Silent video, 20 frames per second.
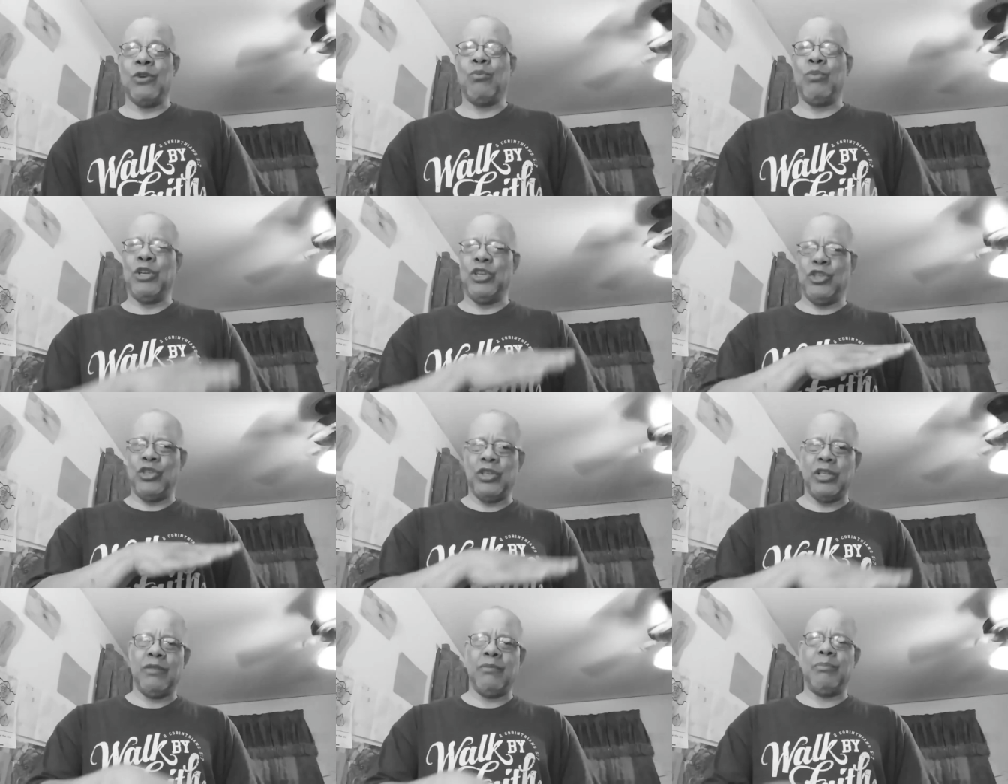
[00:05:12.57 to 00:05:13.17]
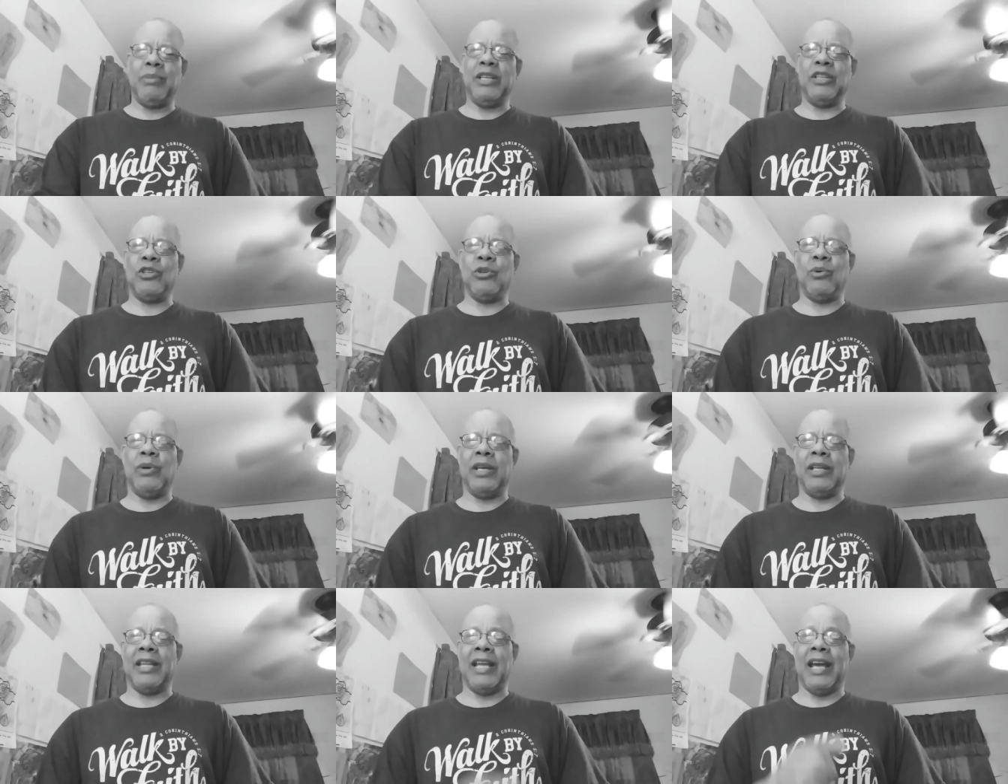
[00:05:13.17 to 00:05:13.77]
We shouldn't be
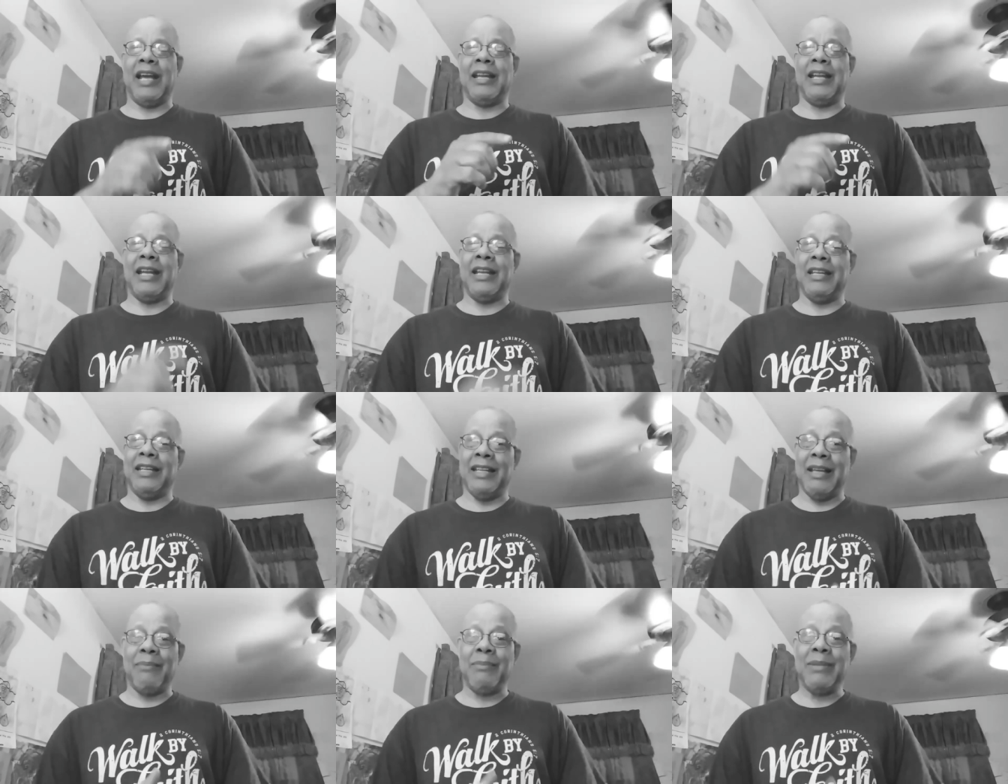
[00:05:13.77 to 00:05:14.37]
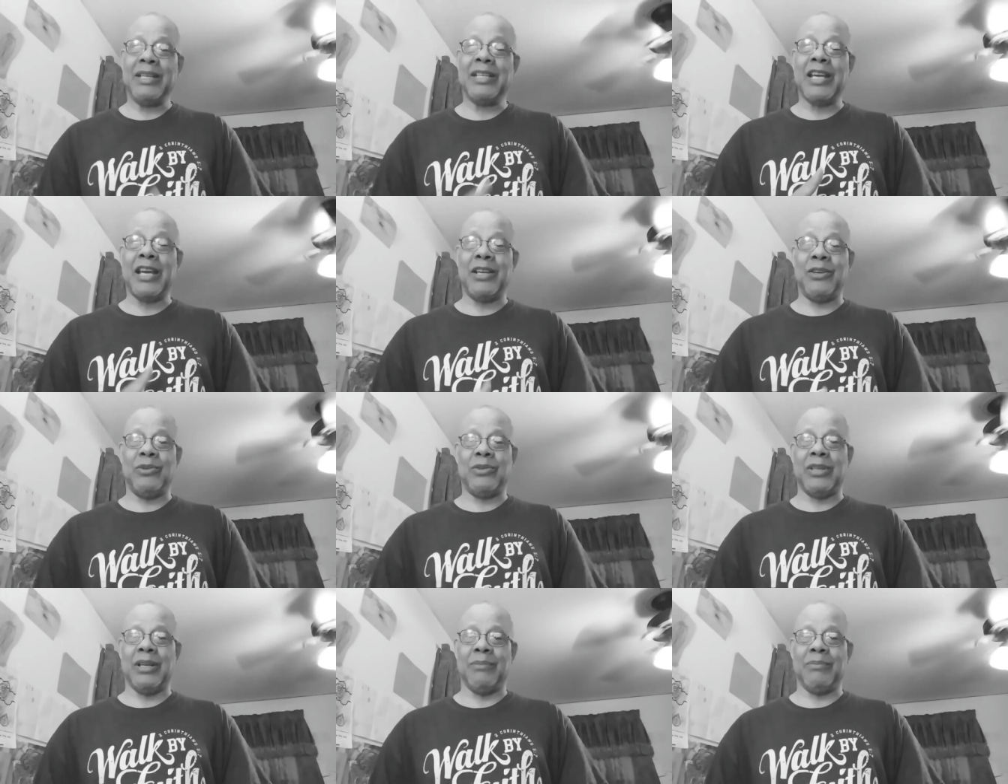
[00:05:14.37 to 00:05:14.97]
doing that. And let me tell
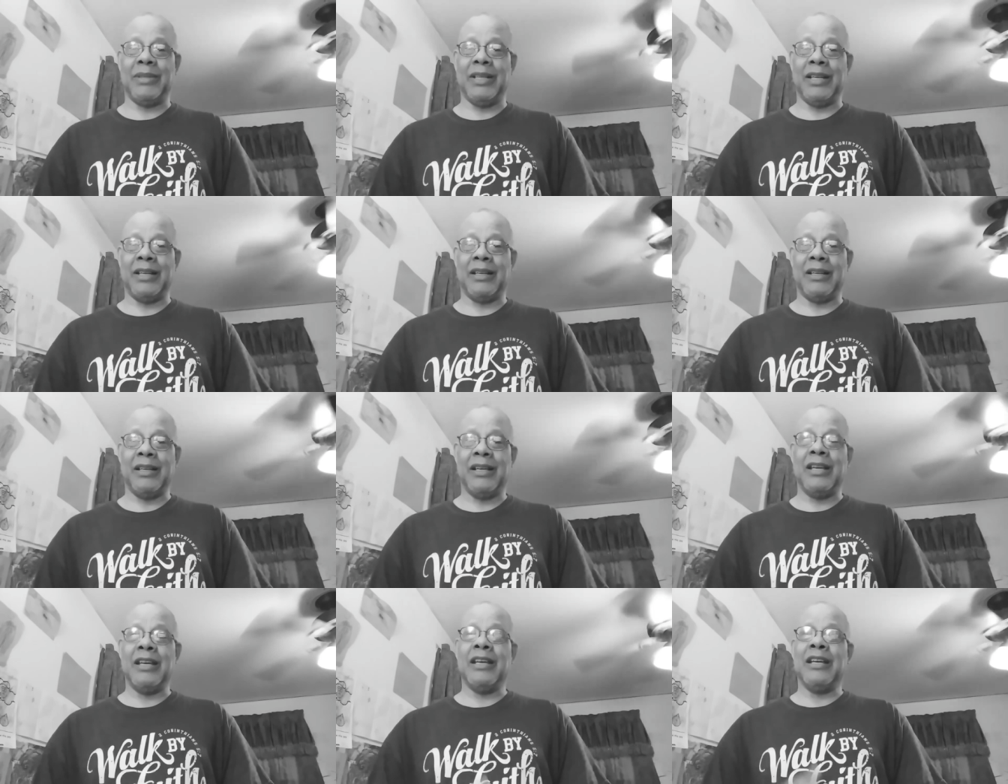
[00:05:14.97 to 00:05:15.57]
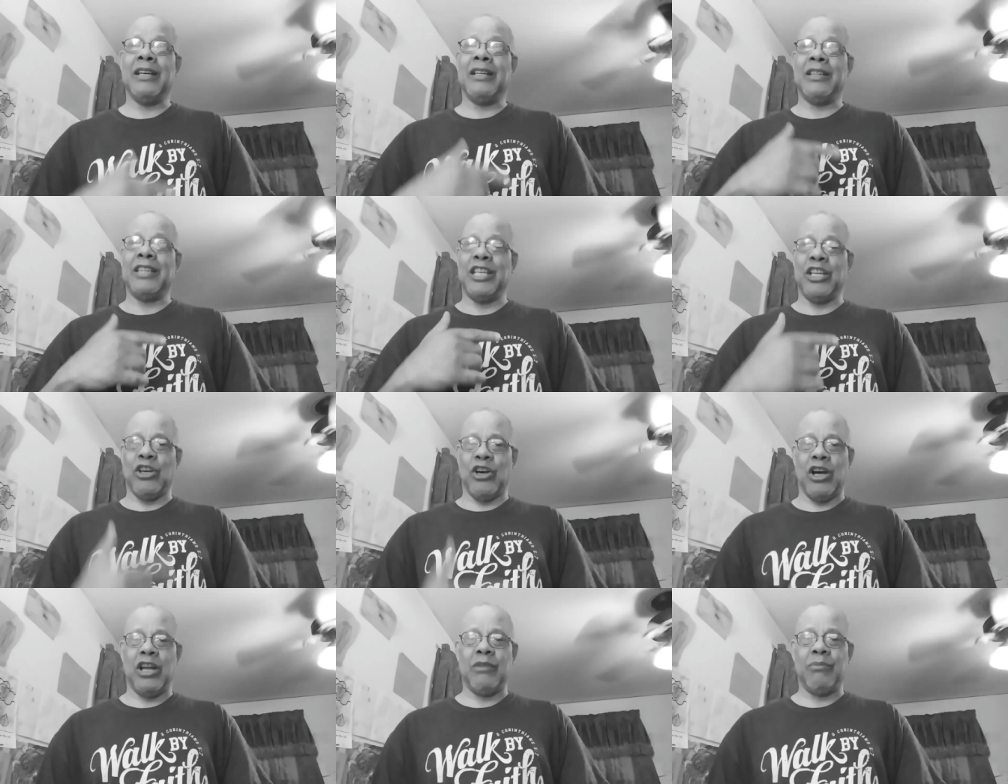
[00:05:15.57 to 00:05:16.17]
you something the
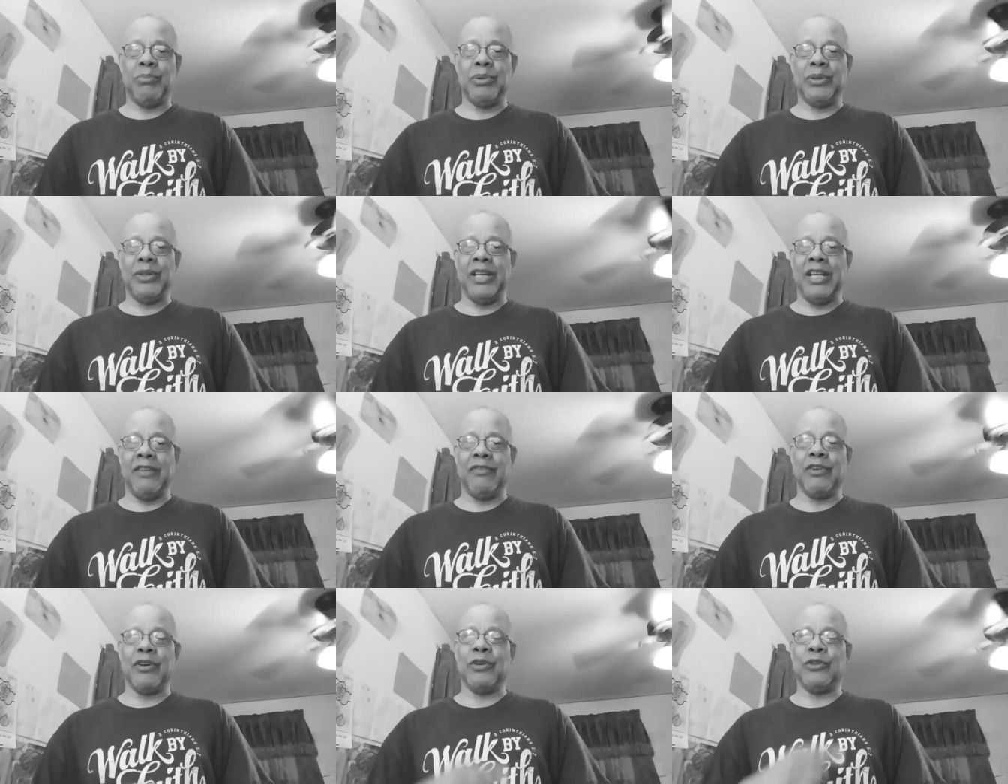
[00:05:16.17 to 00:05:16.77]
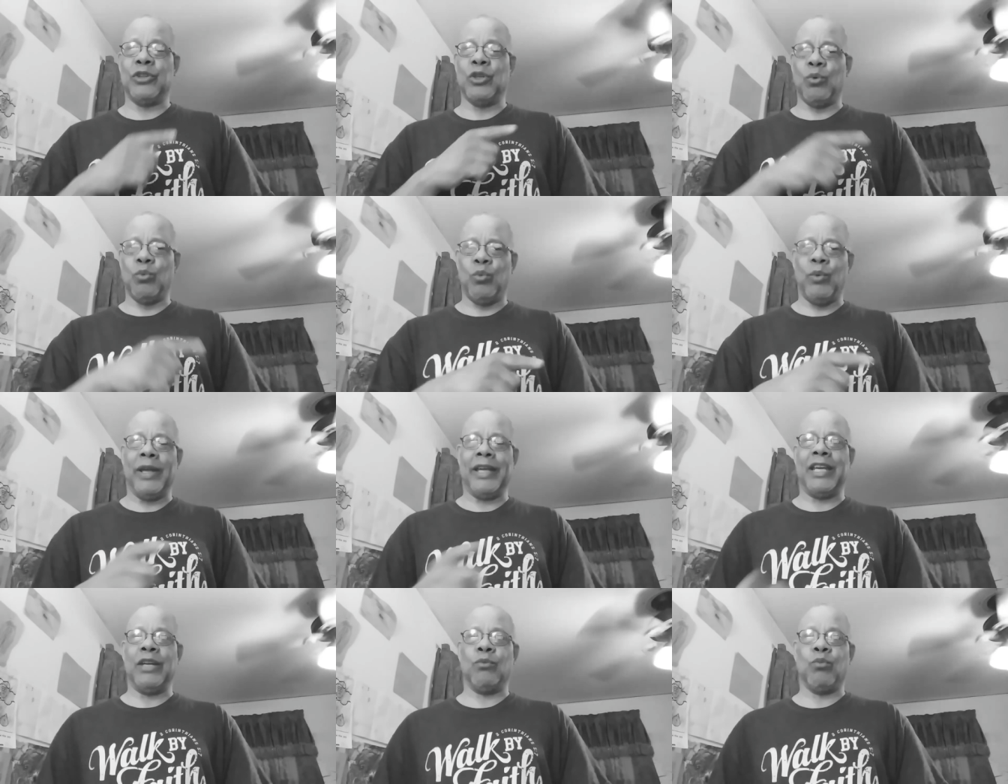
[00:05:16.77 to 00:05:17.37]
unbeliever, the
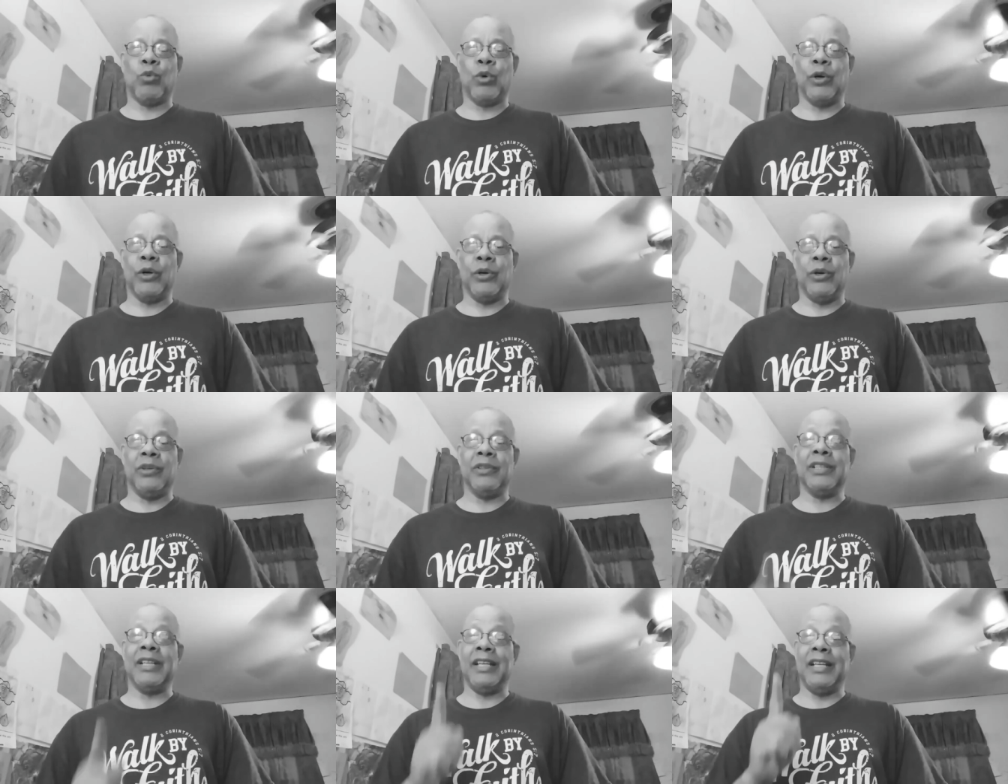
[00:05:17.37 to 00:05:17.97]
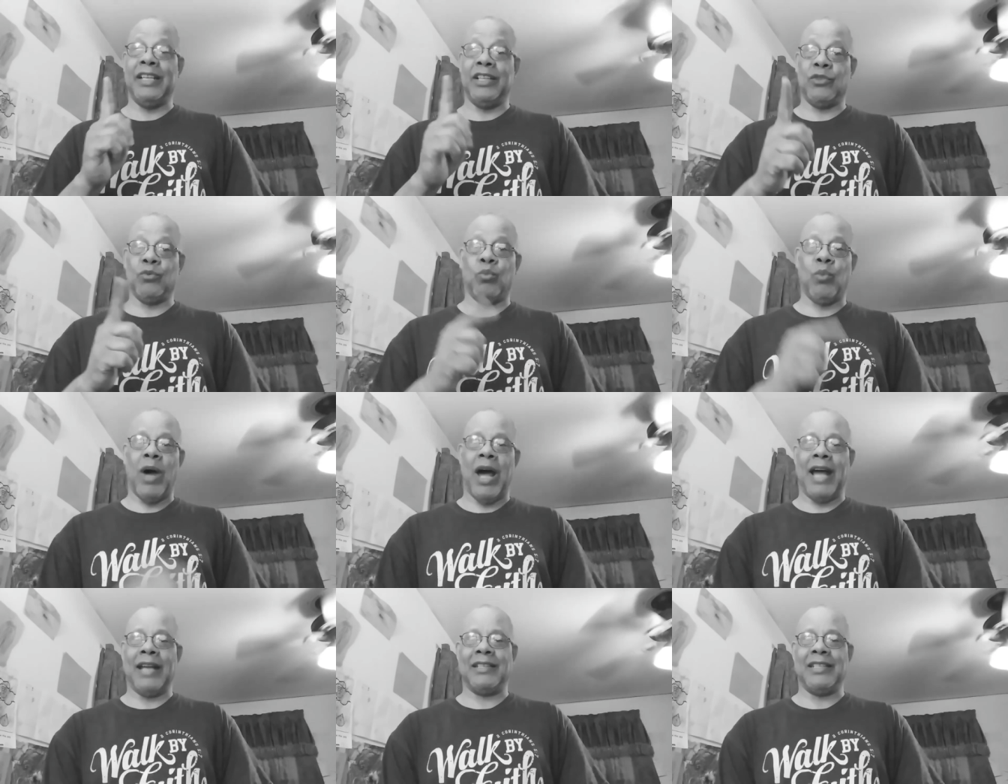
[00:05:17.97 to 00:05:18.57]
wicked world is
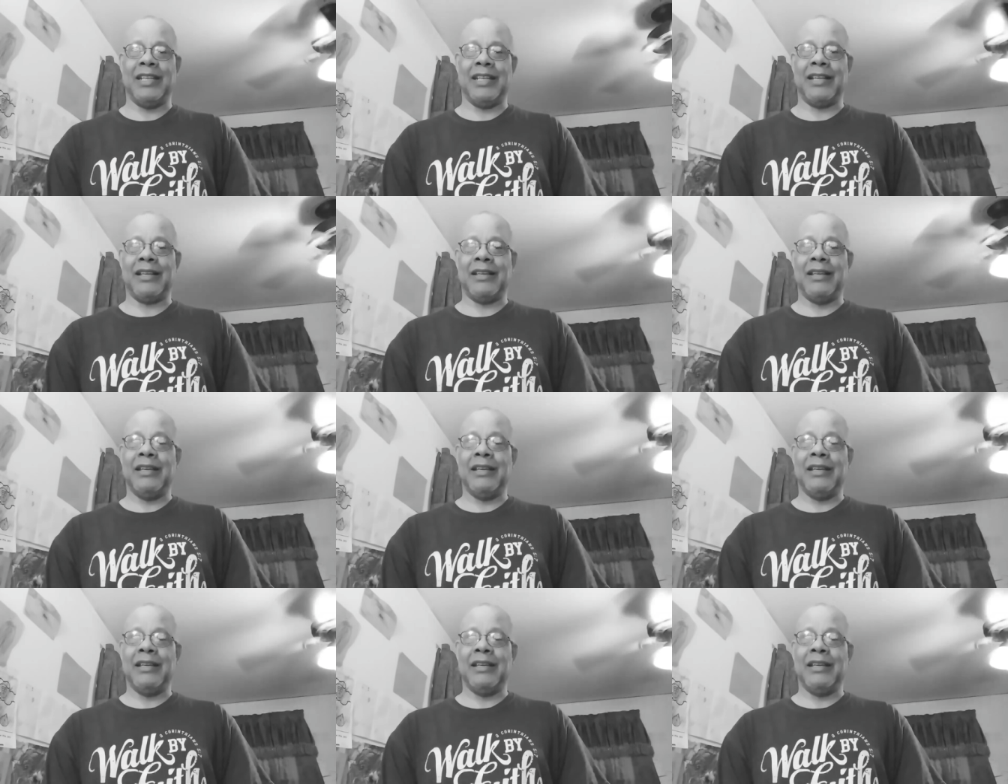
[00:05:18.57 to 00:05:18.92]
watching.